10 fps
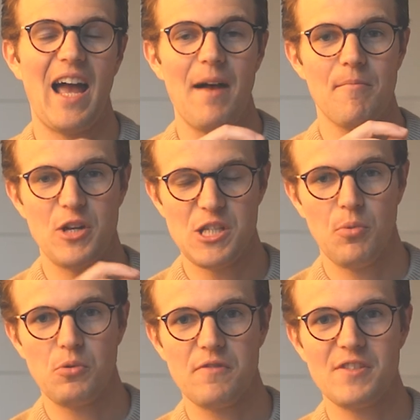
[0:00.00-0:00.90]
at
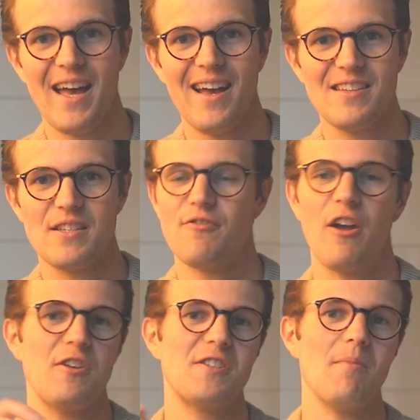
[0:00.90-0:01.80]
Principles of Tax is
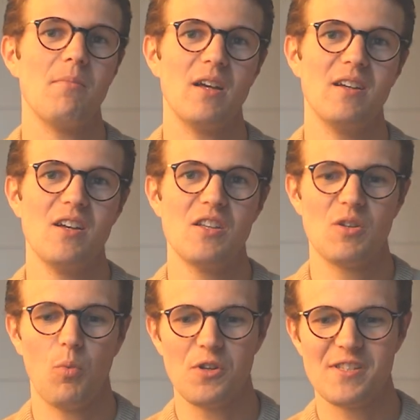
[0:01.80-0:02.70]
very similar
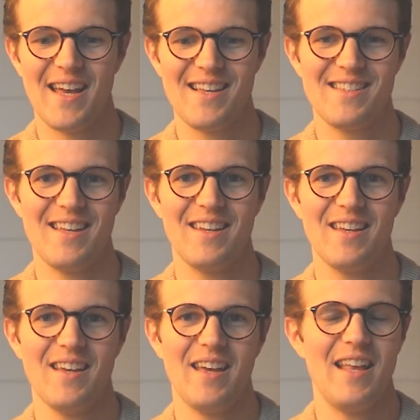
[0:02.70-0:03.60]
to what's tested
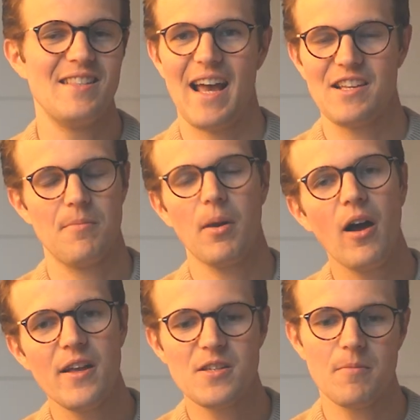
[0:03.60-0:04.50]
in tax
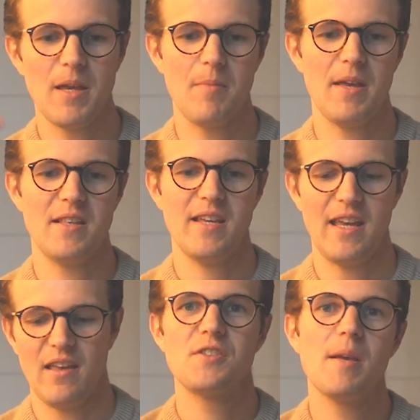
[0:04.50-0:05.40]
compliance and
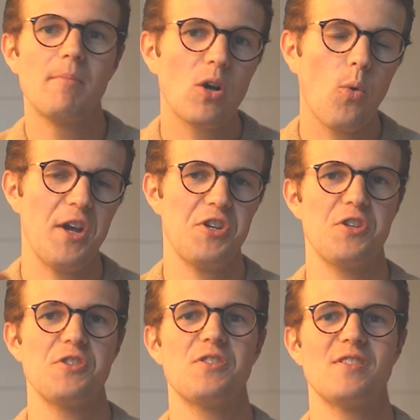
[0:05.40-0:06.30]
BPT. Similar
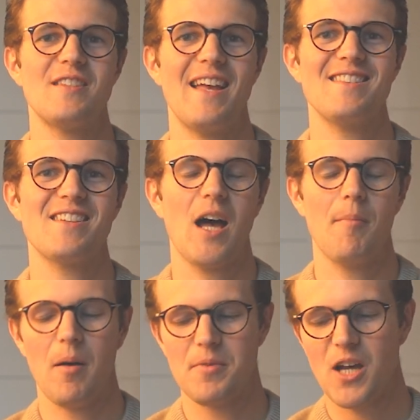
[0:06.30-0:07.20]
questions tend to
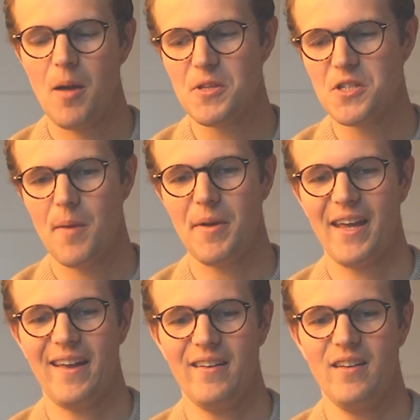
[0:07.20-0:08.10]
come up time and time
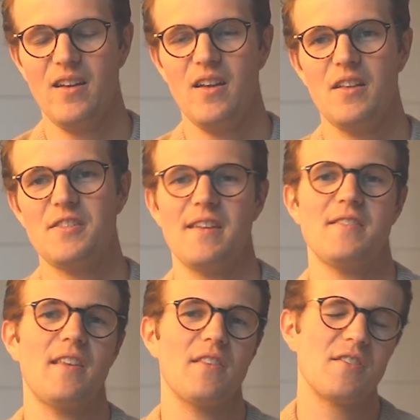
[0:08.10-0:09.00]
again,
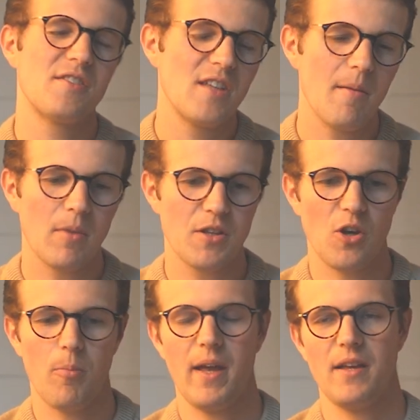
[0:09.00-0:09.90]
testing similar
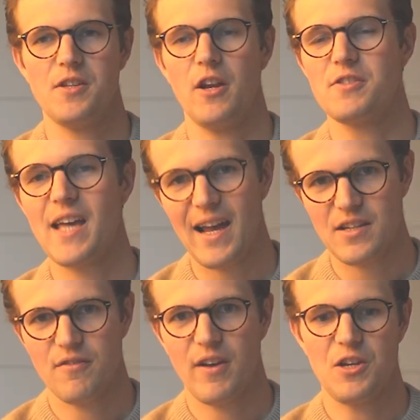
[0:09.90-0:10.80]
topics,
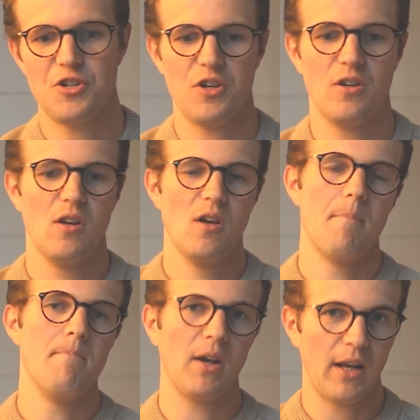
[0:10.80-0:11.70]
tax evasion,
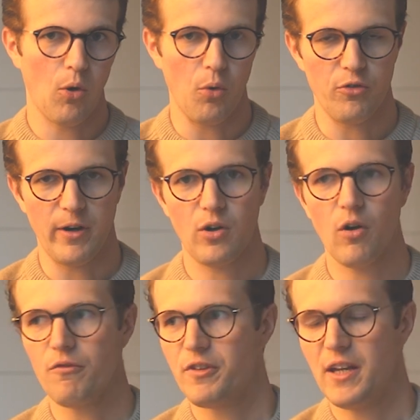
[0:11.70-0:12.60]
money laundering,
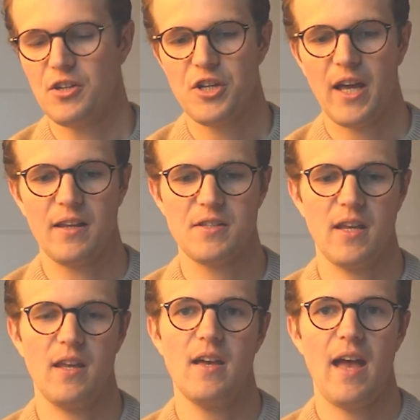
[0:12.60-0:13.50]

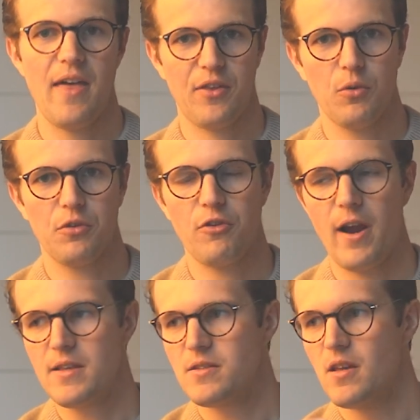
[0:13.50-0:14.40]
confidentiality, ethical
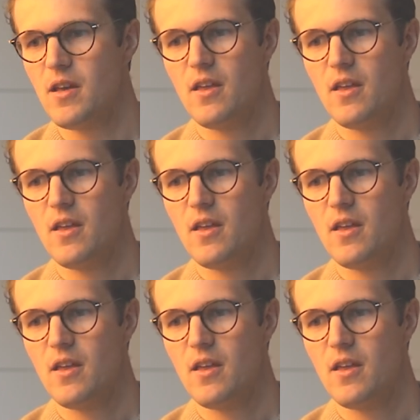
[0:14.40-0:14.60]
threats.